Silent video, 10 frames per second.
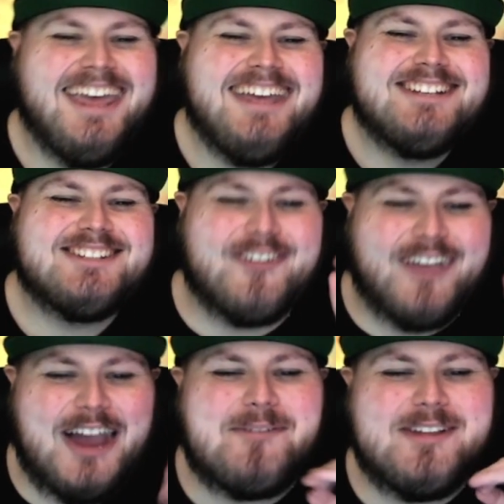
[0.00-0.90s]
So
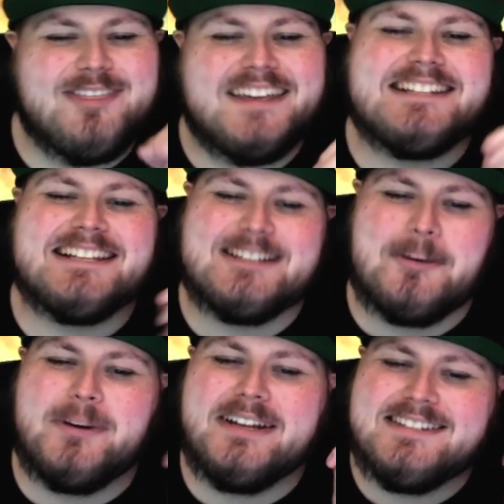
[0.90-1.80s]
Cameron thinks that
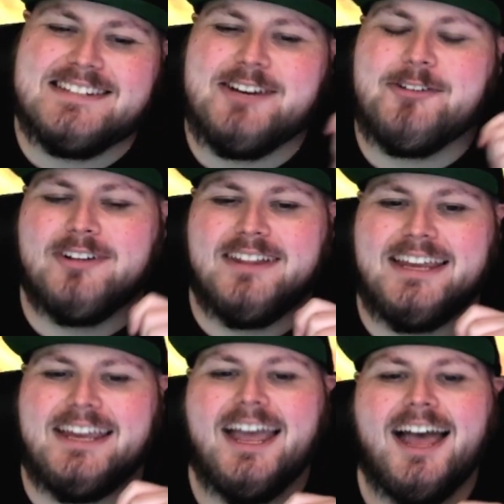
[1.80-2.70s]
someone is
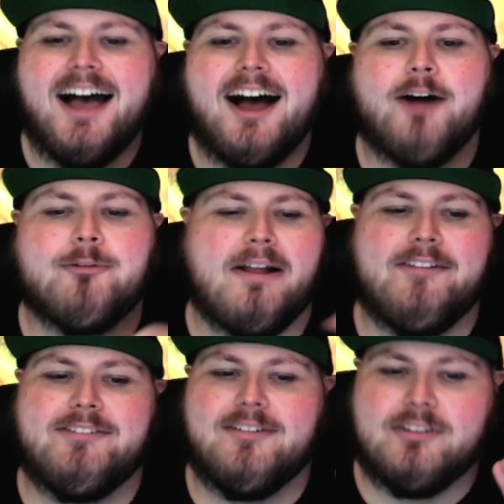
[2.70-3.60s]
secretly a
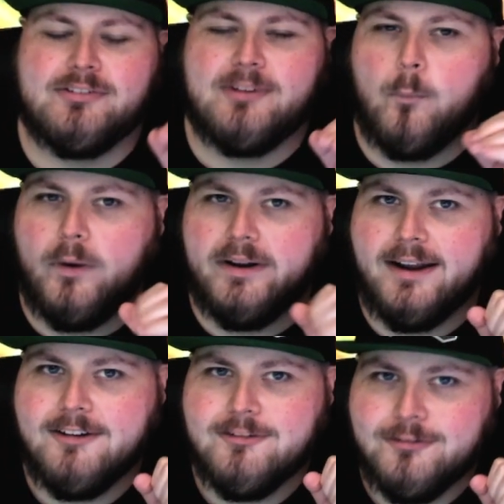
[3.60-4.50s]
relative to someone
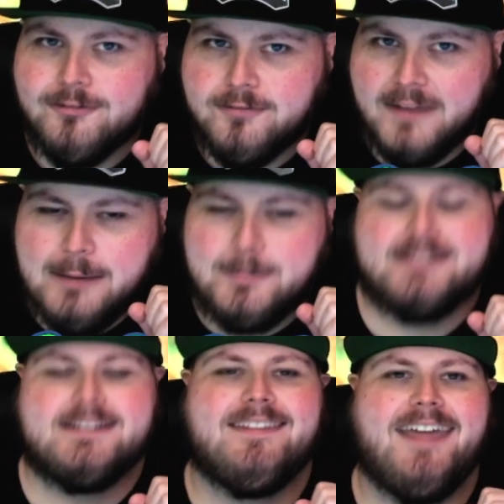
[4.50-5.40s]

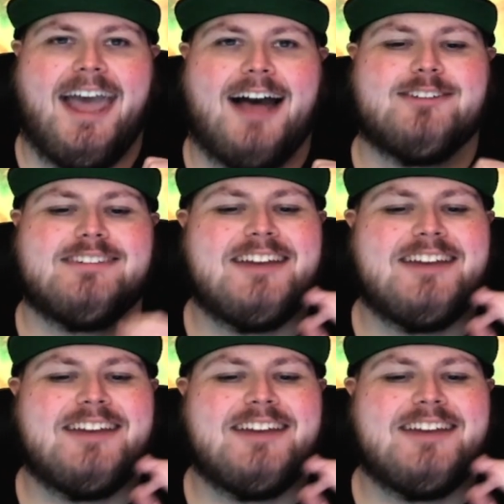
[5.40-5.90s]
famous in the house.